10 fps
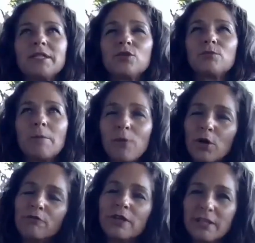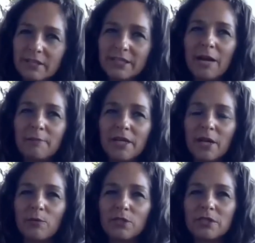suit. My boyfriend at the time that I
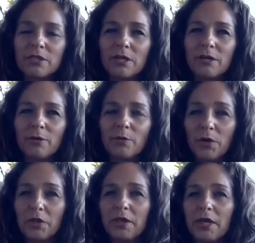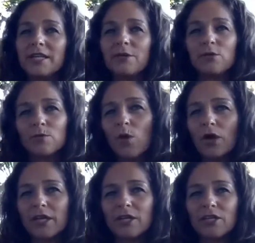was with them, he was
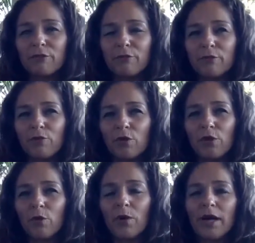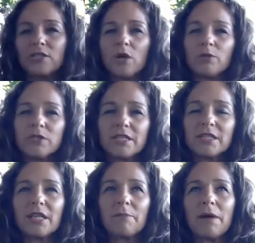walking a little bit further away. So I was
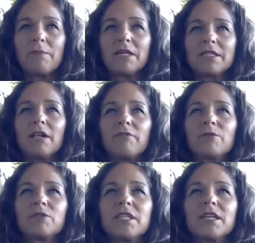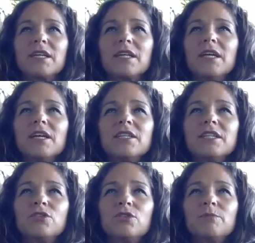sitting there by myself and I was thinking,
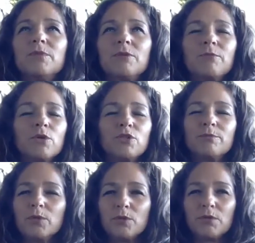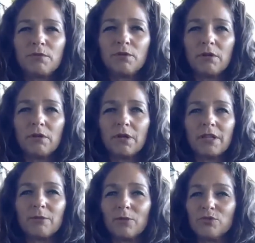this should be the most beautiful
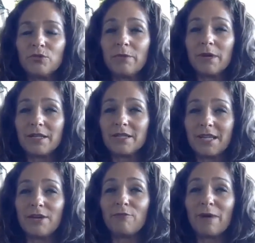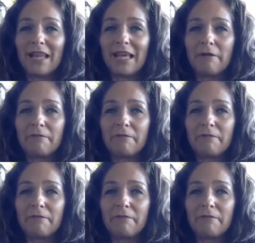and the most romantic day of my life.